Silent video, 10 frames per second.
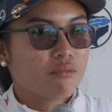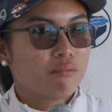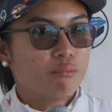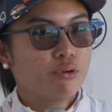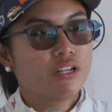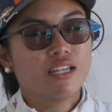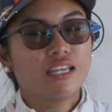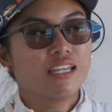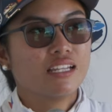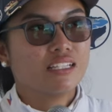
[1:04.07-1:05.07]
I'm putting
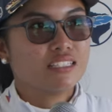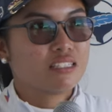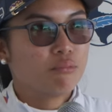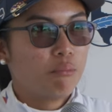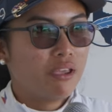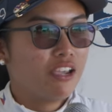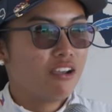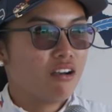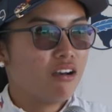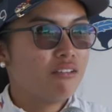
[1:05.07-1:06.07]
in is
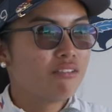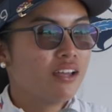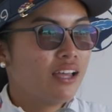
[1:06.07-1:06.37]
paying off.